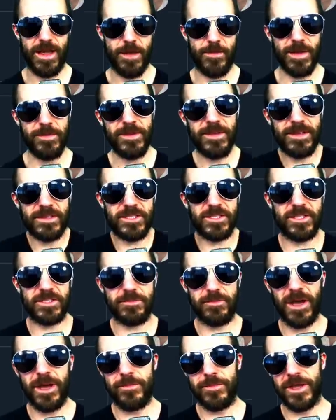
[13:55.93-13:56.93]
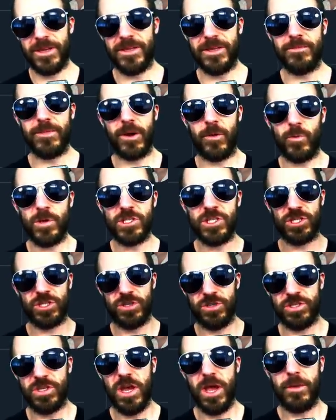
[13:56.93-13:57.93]
And maybe that's just my opinion, but we
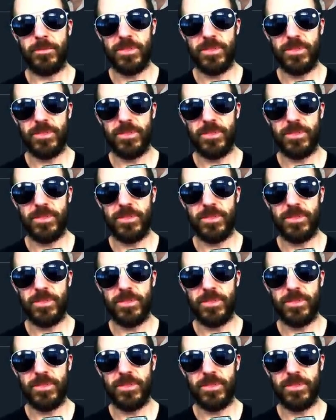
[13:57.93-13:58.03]
should